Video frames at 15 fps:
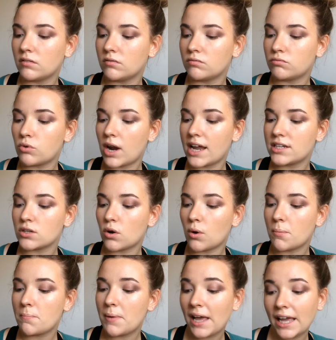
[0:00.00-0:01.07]
red
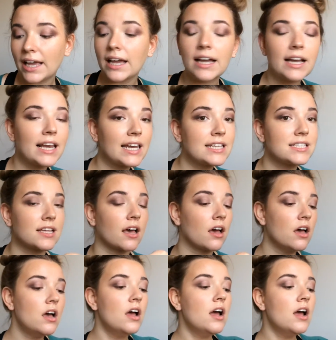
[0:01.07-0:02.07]
or pink glitter,